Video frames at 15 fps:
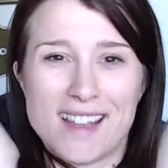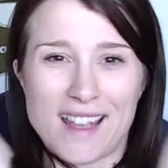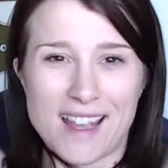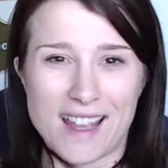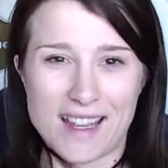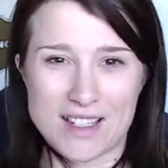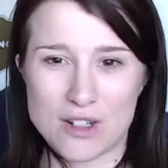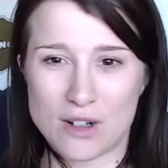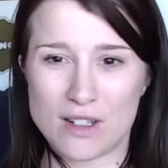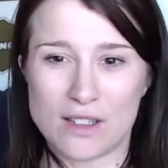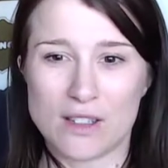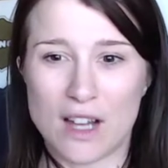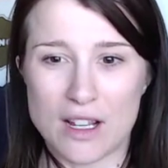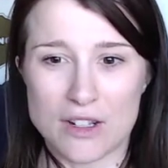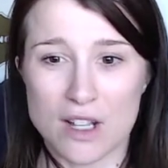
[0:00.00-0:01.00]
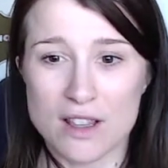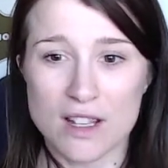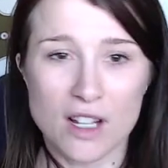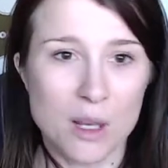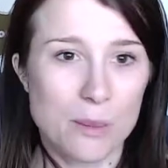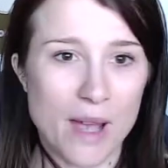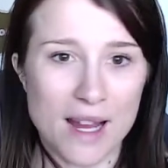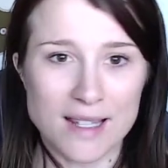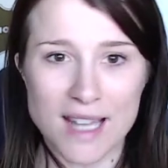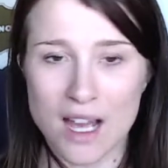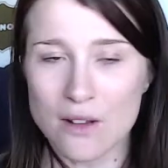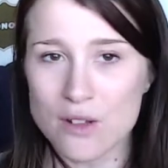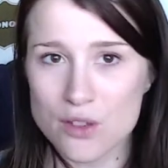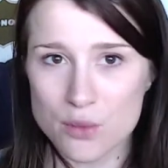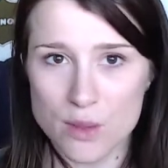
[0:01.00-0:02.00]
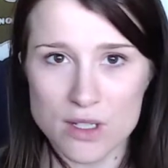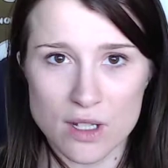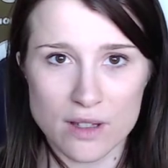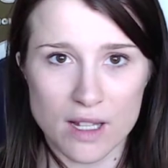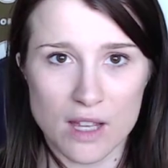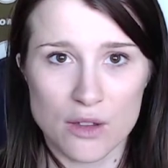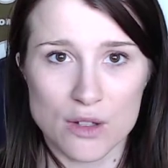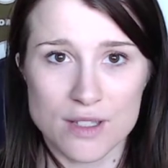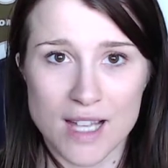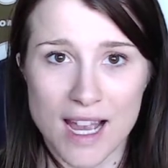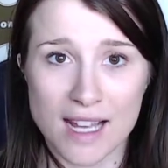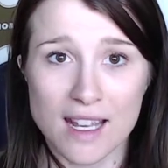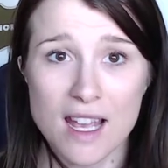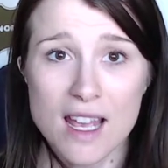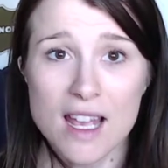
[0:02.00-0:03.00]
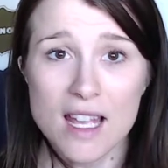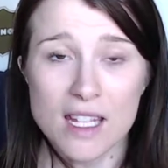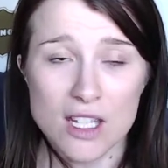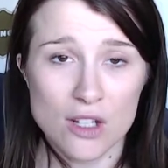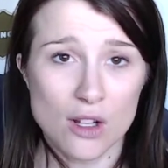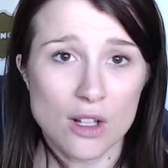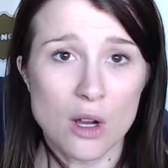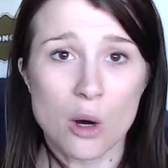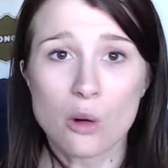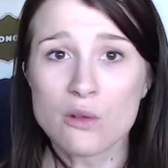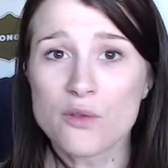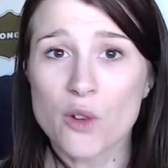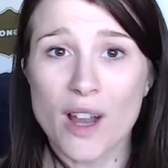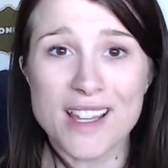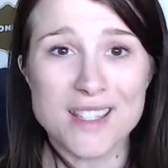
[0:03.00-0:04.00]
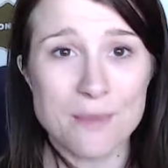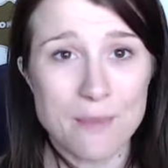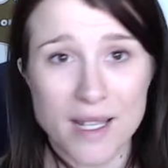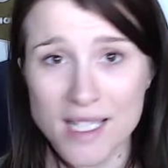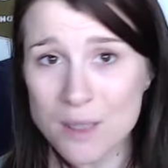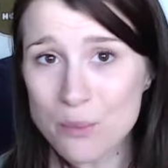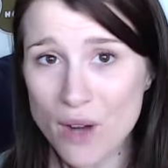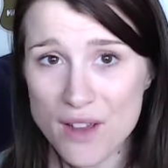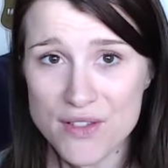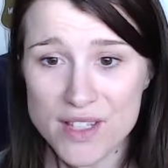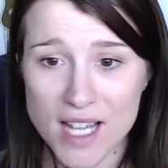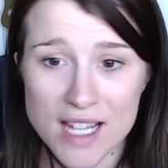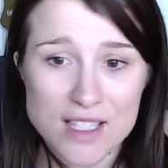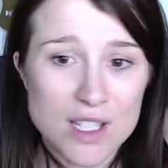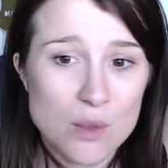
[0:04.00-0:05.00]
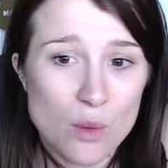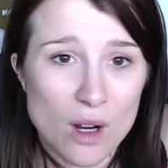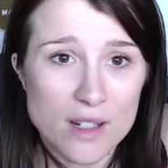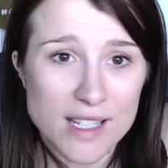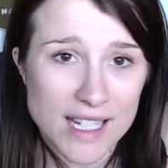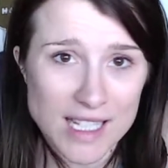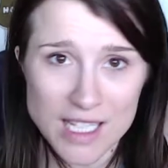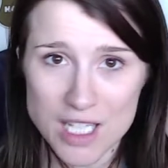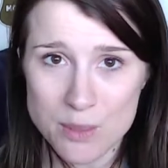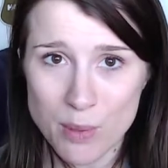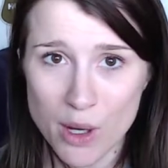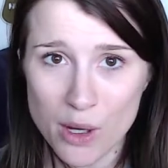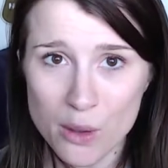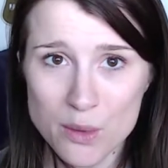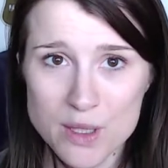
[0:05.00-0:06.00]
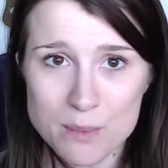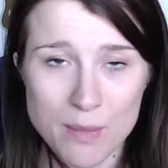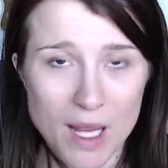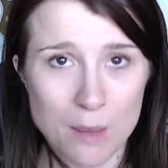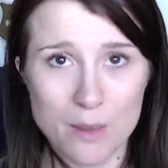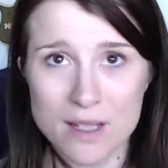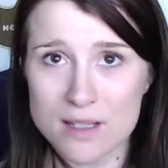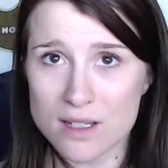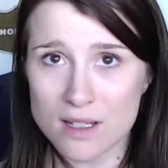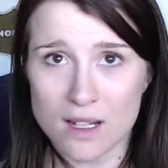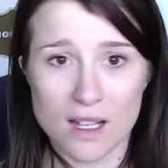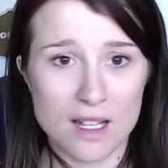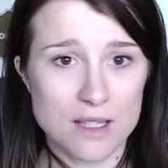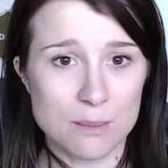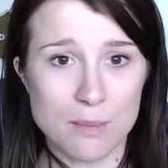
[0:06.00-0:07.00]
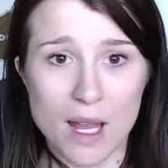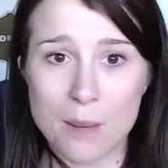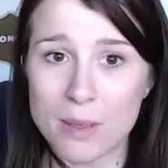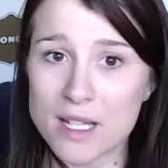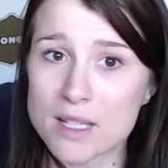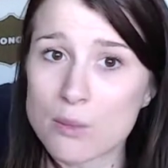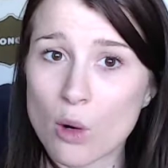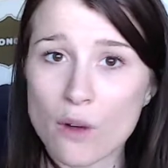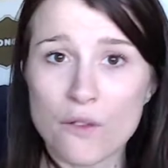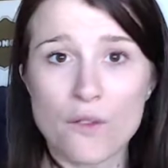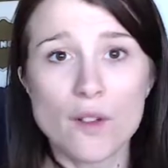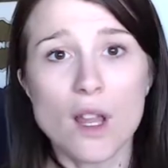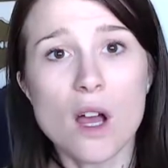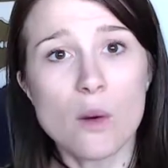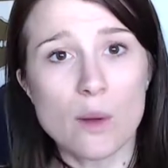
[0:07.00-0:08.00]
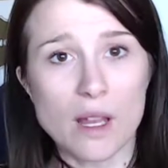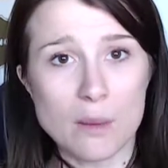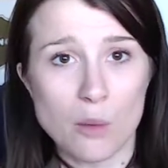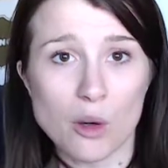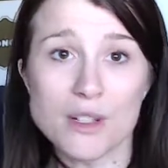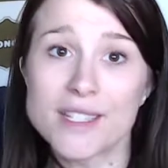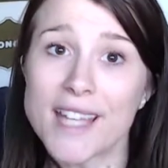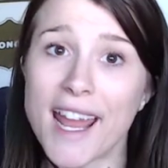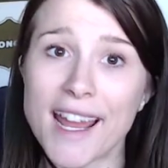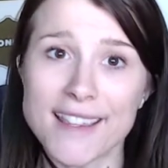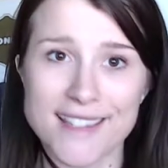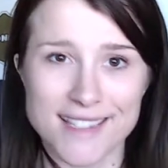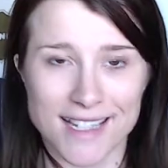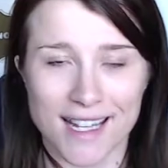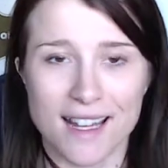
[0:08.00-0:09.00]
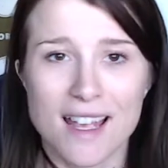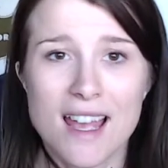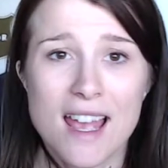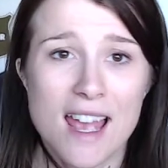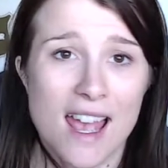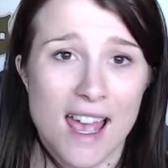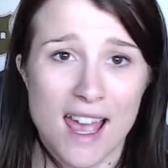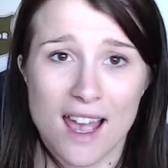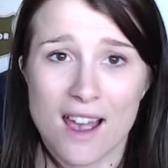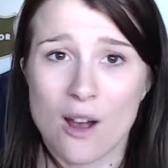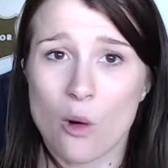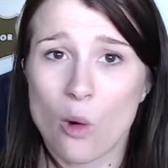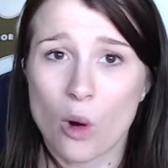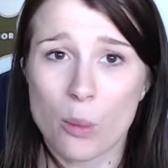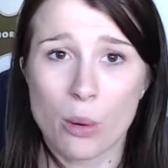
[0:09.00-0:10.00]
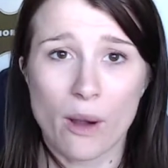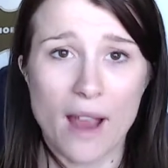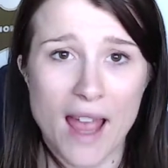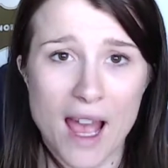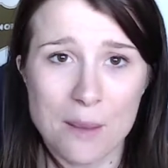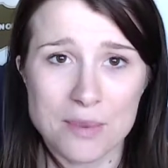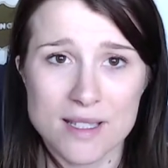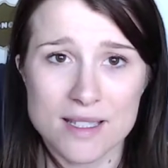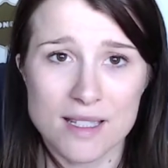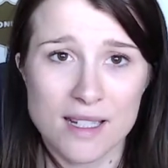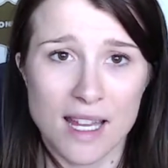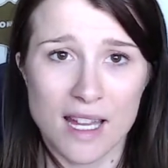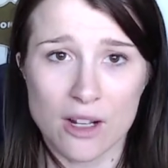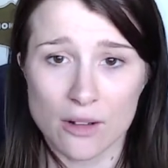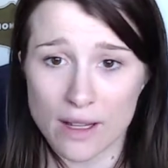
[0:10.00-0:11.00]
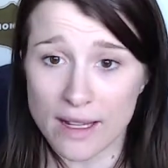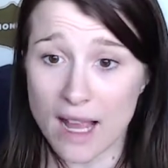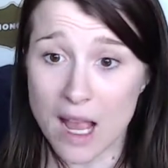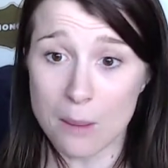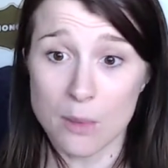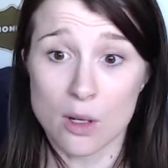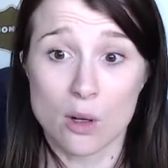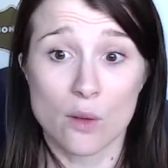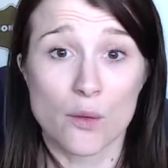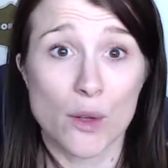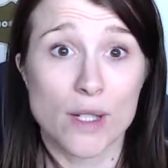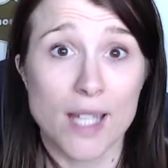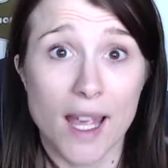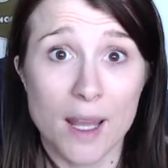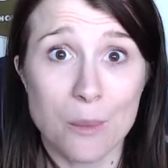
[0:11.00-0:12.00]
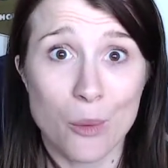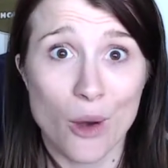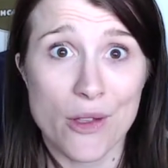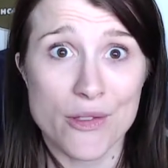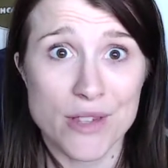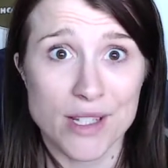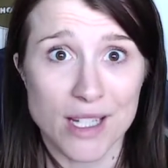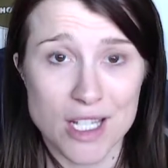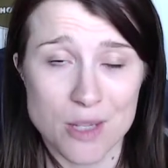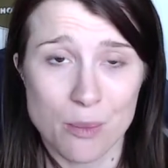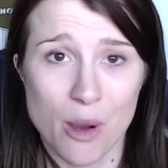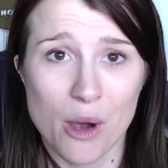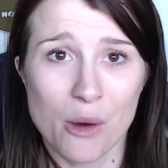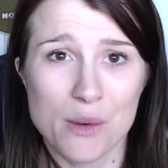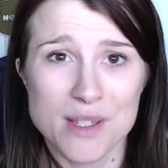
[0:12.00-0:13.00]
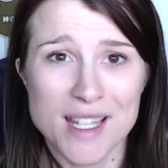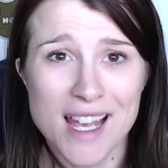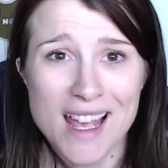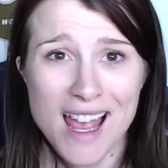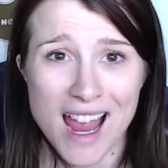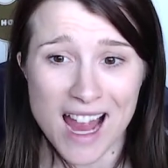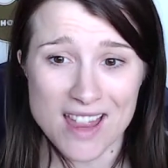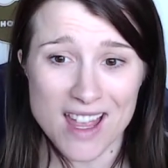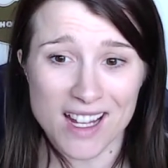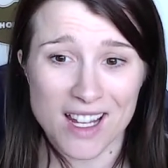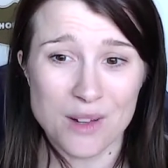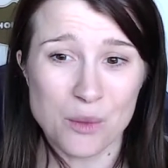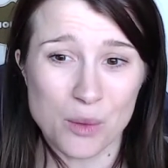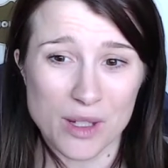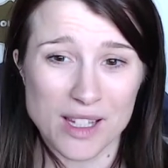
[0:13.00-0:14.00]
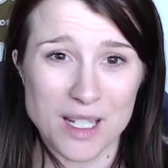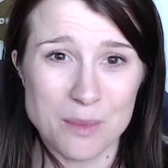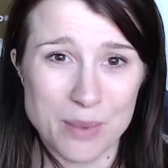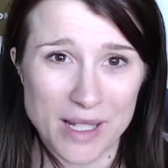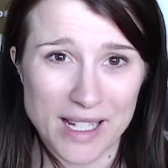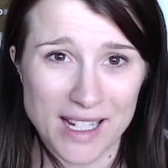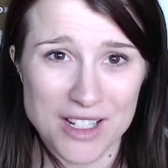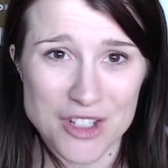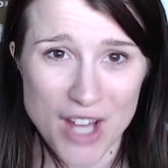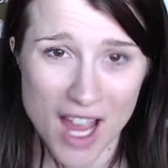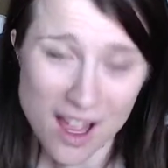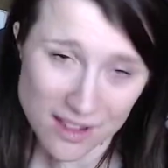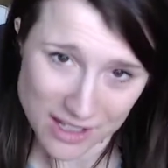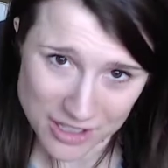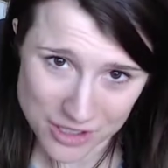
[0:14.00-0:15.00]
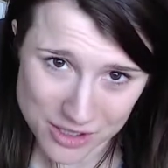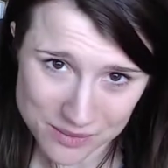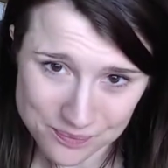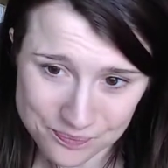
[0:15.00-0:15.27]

and you're in a lunge. And then come back down, switch on the other side. You can hold for as many breaths as you want in each pose. Maybe it's more flowy, more dancey, or perhaps today you're like, I'm gonna hold for 10 breaths in each pose. And that can really be a challenge.